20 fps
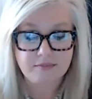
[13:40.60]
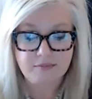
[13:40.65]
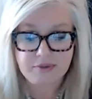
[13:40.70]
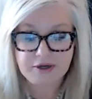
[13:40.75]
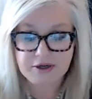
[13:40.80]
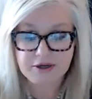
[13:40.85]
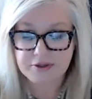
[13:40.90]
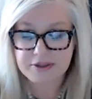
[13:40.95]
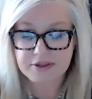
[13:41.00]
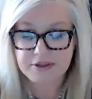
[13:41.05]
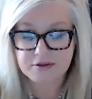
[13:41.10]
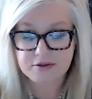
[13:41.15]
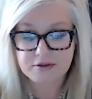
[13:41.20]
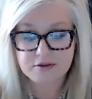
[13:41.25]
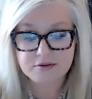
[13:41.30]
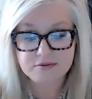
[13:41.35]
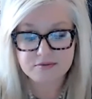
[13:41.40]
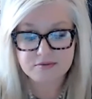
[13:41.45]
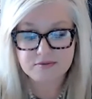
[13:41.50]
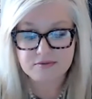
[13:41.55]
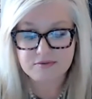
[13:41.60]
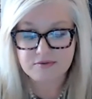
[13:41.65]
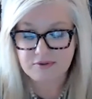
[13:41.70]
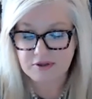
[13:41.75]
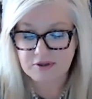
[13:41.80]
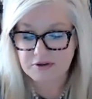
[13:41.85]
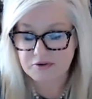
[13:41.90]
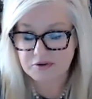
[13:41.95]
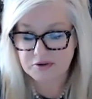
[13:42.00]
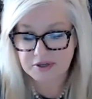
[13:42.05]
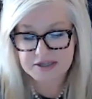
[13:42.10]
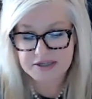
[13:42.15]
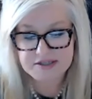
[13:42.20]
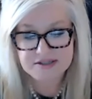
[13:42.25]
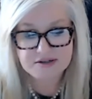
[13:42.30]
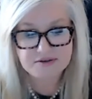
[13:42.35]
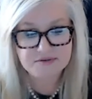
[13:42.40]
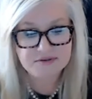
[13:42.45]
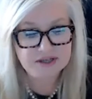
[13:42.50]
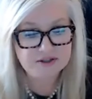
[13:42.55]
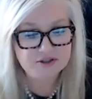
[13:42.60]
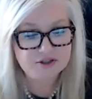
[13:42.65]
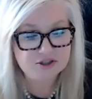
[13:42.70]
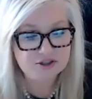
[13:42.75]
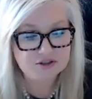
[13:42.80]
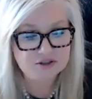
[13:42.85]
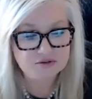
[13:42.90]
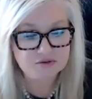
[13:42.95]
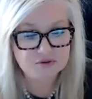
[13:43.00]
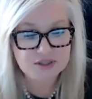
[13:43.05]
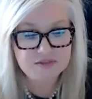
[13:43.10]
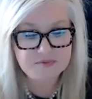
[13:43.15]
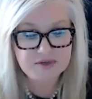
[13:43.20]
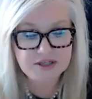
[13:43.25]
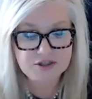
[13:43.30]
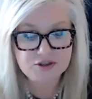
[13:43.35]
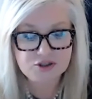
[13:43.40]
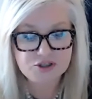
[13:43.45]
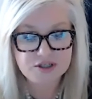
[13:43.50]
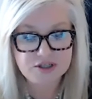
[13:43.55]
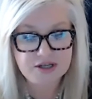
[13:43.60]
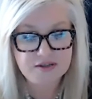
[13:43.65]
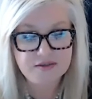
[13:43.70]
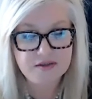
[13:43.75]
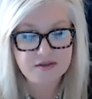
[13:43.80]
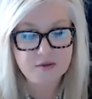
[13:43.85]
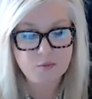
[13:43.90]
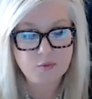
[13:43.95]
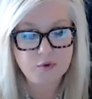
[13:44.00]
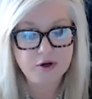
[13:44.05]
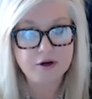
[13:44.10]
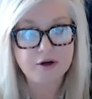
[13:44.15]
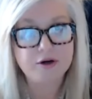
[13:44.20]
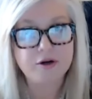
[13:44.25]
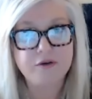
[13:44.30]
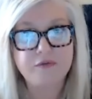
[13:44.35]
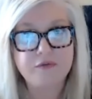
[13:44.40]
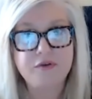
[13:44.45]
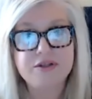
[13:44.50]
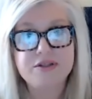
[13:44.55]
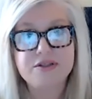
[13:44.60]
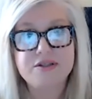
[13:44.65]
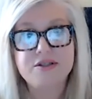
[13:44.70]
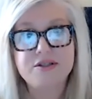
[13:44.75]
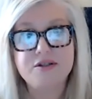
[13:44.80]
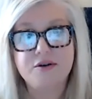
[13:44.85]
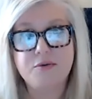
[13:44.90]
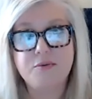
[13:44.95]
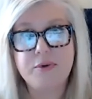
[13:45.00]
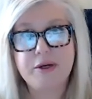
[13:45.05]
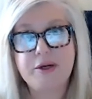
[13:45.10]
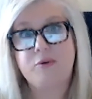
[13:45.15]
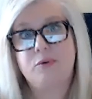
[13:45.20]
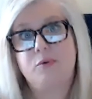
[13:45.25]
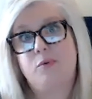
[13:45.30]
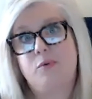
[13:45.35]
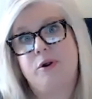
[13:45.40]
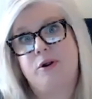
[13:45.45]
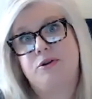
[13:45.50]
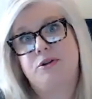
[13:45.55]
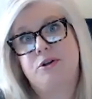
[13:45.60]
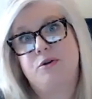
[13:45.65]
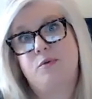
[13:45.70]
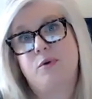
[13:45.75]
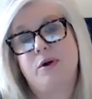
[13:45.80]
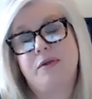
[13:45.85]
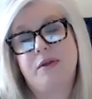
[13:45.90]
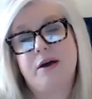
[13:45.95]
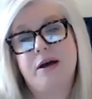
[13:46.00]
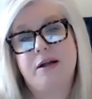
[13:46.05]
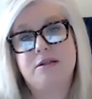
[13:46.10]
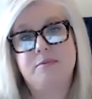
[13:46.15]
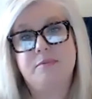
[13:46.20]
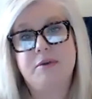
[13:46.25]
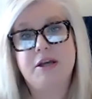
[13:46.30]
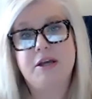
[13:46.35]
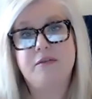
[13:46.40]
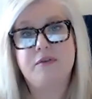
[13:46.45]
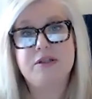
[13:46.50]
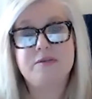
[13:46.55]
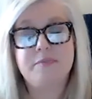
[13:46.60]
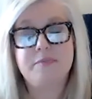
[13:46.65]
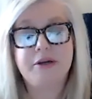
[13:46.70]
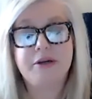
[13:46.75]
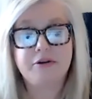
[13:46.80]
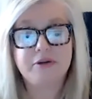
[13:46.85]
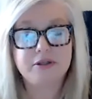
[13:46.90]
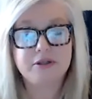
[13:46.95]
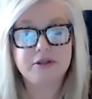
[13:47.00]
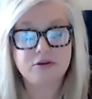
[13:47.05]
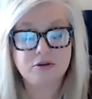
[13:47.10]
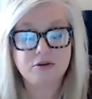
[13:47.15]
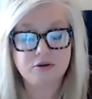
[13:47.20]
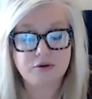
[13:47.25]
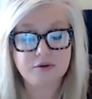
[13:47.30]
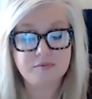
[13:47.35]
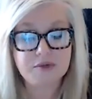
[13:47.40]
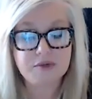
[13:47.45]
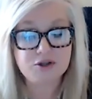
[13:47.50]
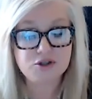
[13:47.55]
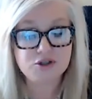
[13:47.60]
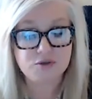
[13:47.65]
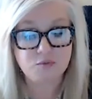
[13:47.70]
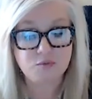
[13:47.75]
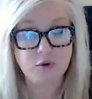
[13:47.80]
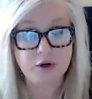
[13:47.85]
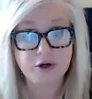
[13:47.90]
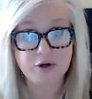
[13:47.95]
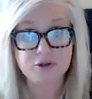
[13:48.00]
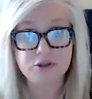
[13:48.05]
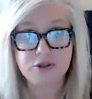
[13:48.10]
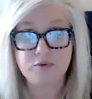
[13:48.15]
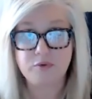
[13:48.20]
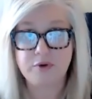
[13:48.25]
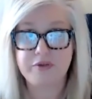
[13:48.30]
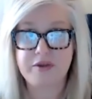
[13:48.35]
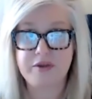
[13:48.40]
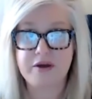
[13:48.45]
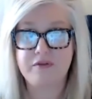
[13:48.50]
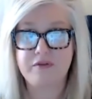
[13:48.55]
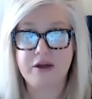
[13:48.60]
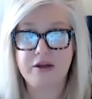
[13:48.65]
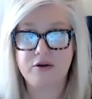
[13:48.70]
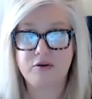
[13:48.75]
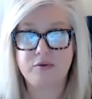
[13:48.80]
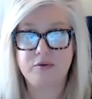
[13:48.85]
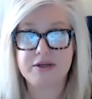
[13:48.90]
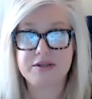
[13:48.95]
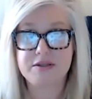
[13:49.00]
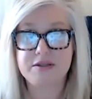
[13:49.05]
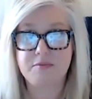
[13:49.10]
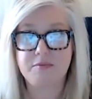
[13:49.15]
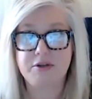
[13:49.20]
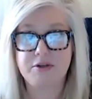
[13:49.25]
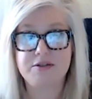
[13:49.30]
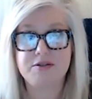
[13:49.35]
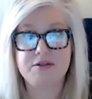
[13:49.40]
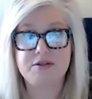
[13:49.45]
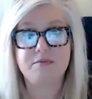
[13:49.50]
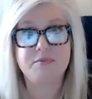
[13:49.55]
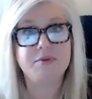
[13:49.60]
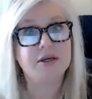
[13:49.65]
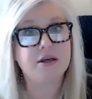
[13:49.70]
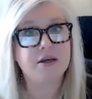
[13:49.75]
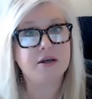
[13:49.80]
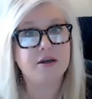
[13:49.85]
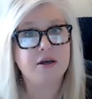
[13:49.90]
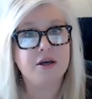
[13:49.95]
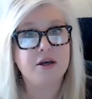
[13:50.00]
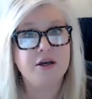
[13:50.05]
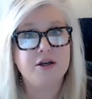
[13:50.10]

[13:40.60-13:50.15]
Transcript: Burial, organ donation, cremation, and then if it's, where do you want that to be? If it's burial or cremation, where do you want that final resting place to be?